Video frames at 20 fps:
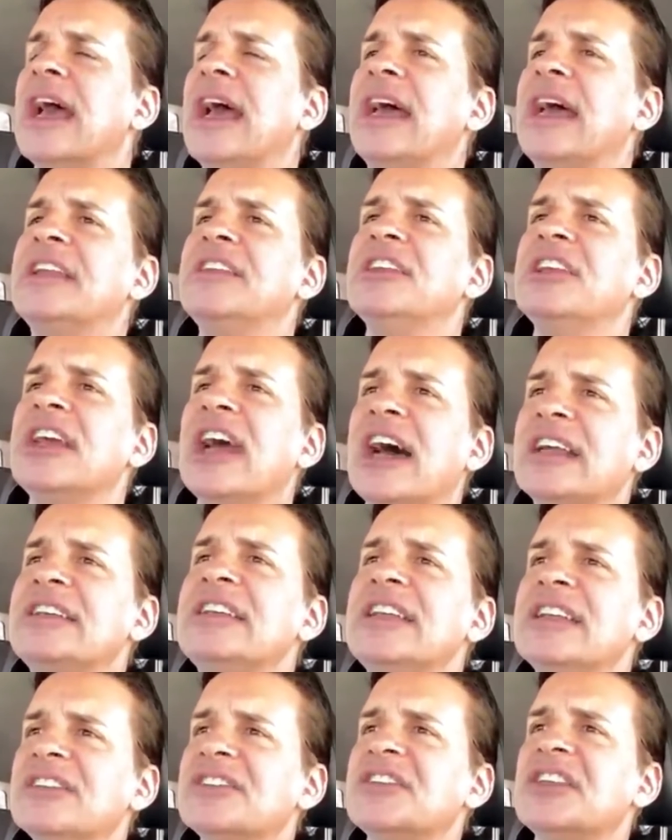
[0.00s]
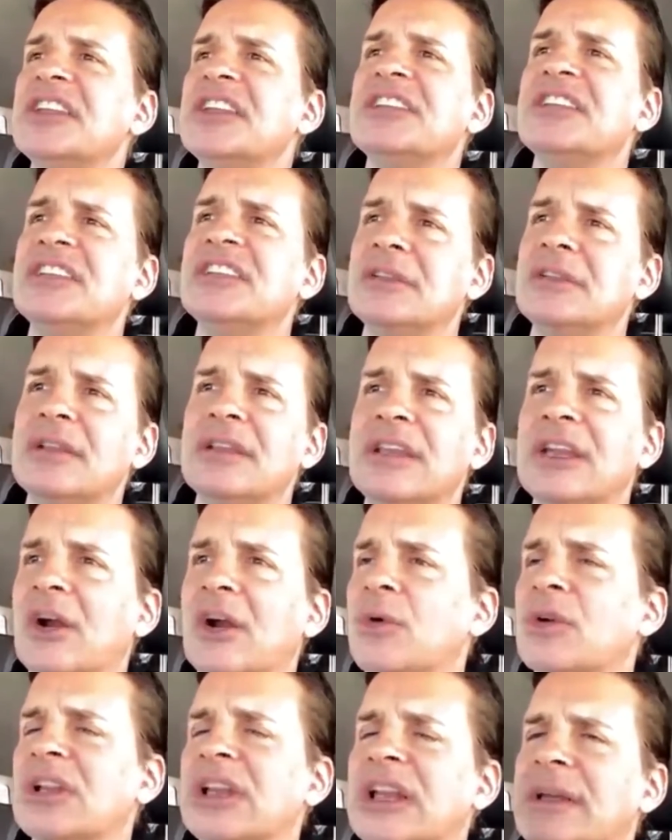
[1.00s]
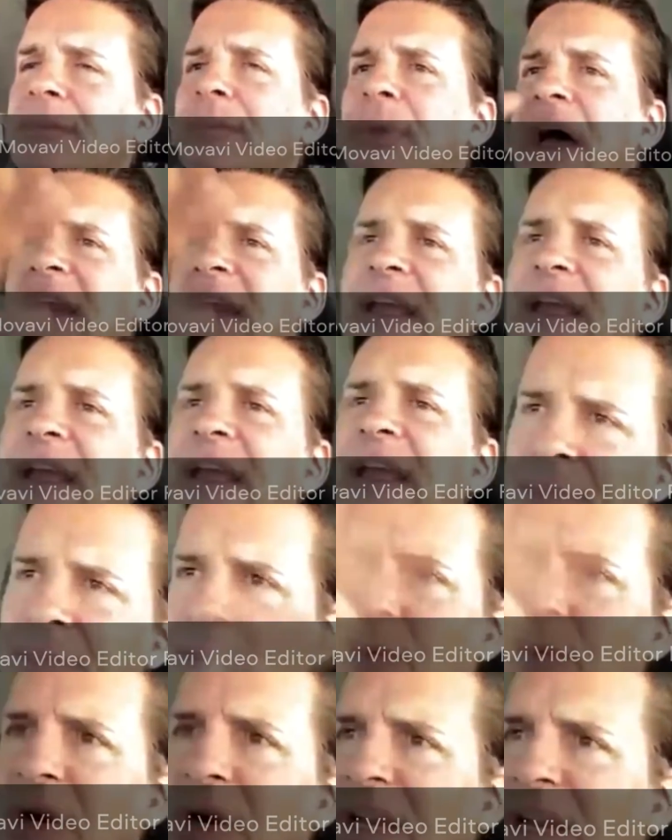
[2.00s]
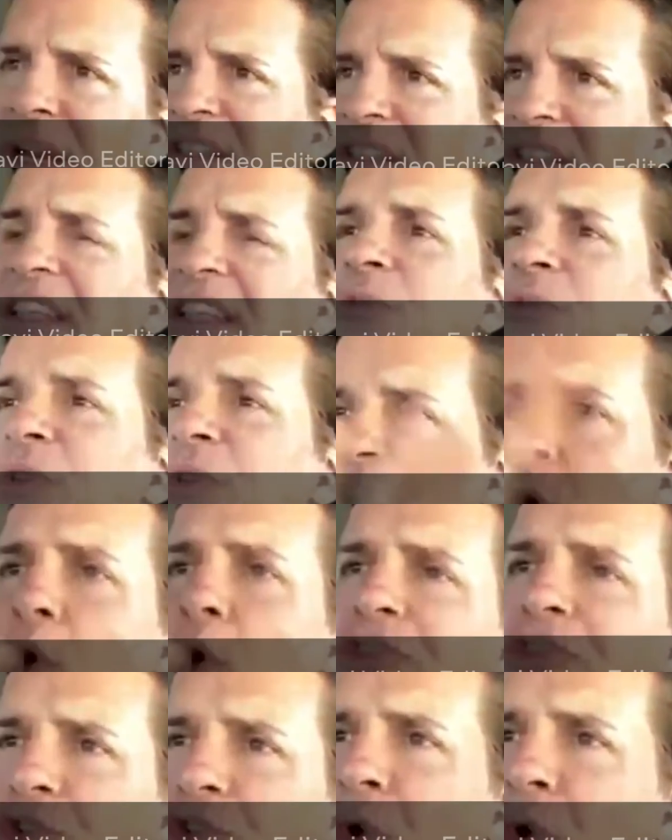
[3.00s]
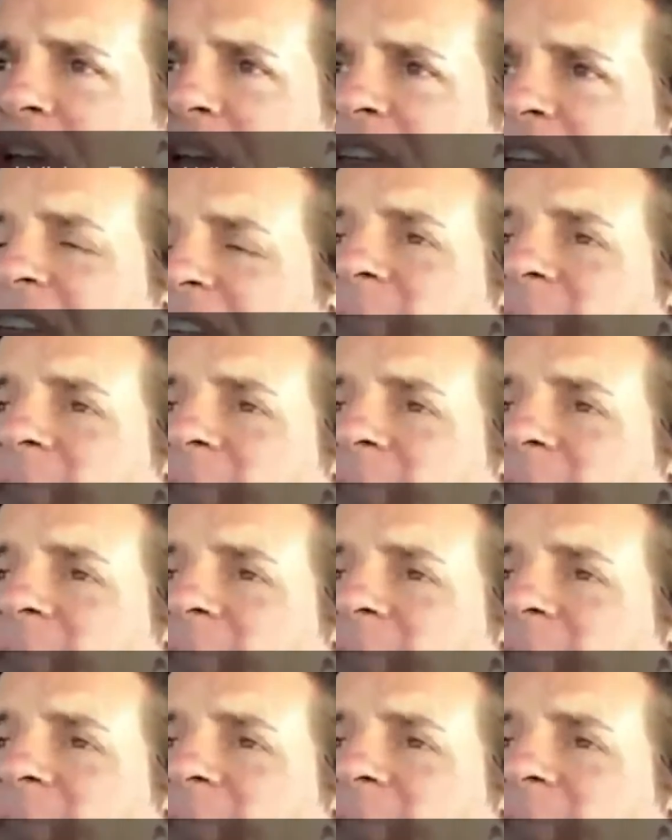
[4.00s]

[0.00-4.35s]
And the idea is that the Clinton body count being what it is, and this was the whole story, is